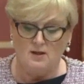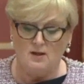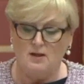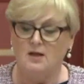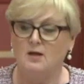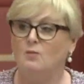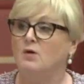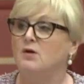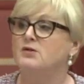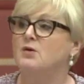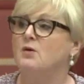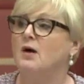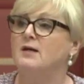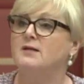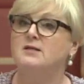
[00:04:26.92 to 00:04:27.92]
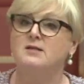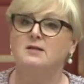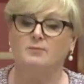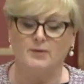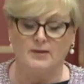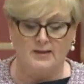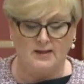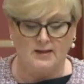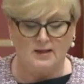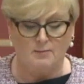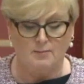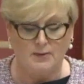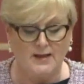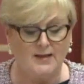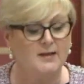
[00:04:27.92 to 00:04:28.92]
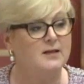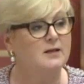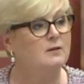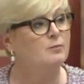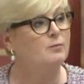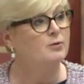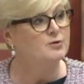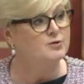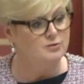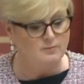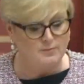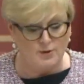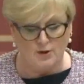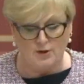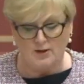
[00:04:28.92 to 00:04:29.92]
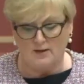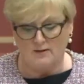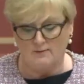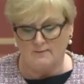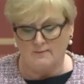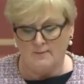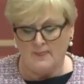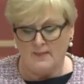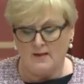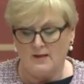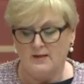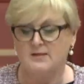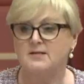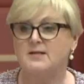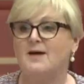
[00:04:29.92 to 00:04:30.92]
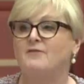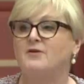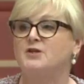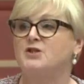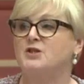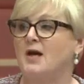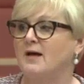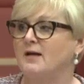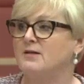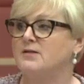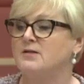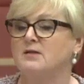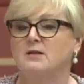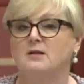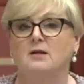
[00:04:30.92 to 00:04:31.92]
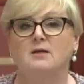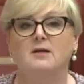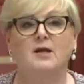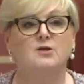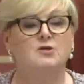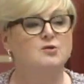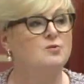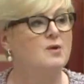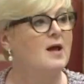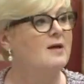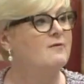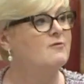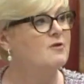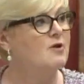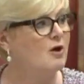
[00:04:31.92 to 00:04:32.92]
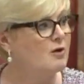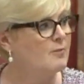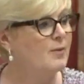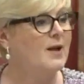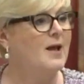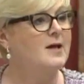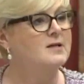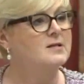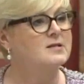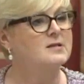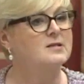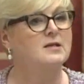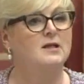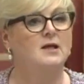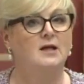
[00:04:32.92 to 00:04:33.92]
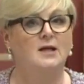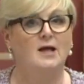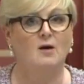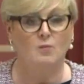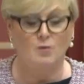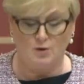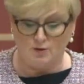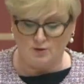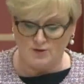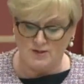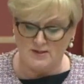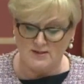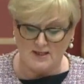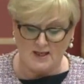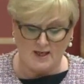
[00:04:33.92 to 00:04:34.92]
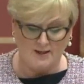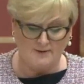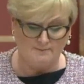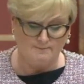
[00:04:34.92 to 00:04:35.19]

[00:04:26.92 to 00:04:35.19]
It was quite simply a bloody, brutal murder, a savage act that should have no place in our world today.